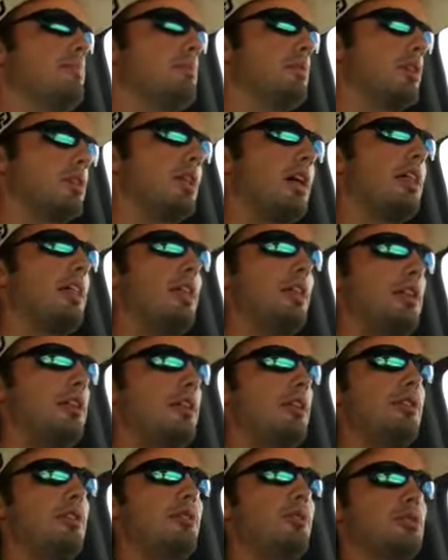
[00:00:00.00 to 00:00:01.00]

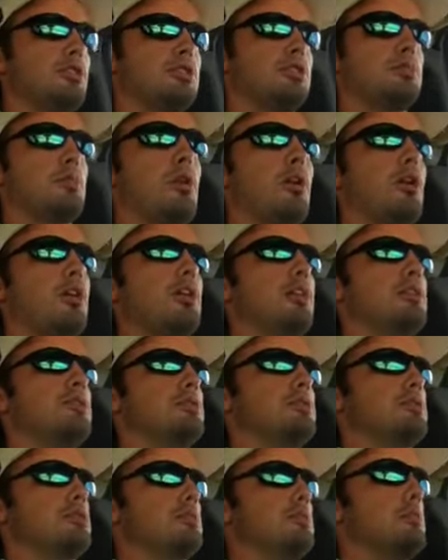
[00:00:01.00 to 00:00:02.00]
McClellan was smart, he
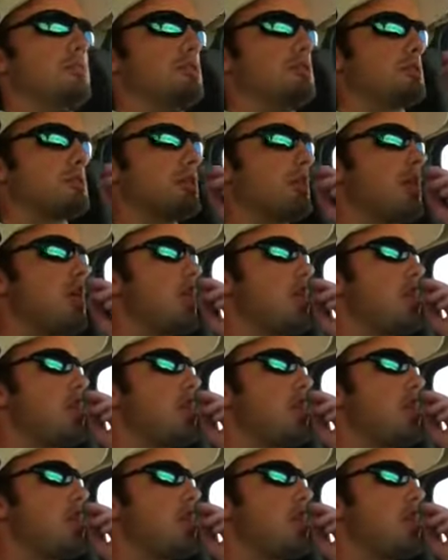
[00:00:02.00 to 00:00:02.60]
was just a pussy.